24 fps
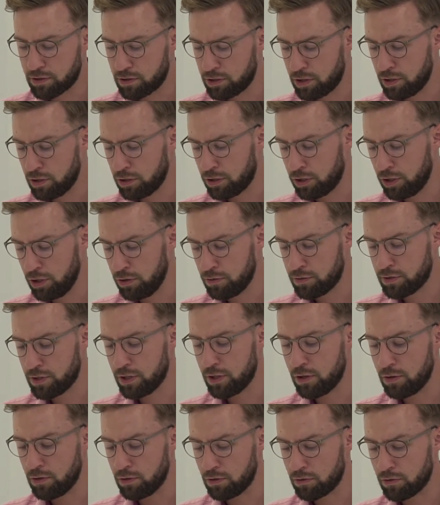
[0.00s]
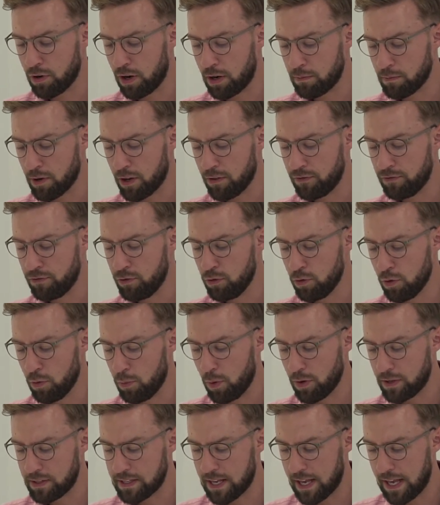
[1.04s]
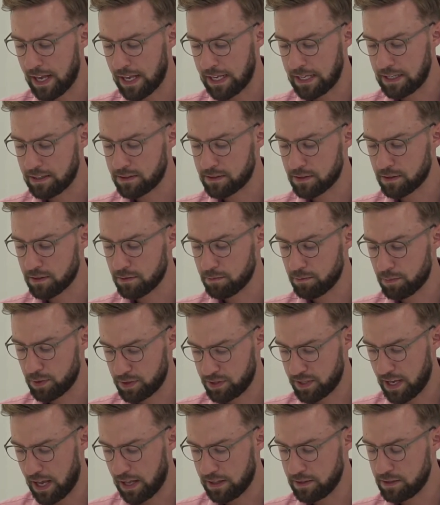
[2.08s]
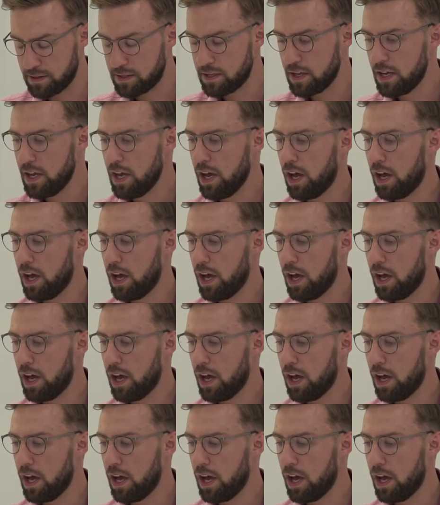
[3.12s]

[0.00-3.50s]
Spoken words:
Q2 growing by 4.8%,